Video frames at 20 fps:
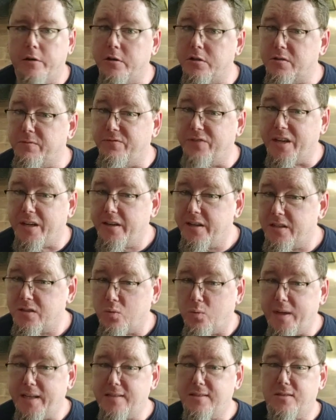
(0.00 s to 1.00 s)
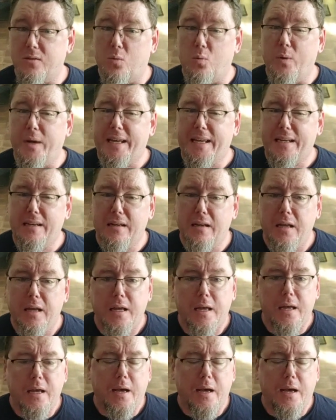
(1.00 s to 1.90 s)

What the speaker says: There's various ways to win.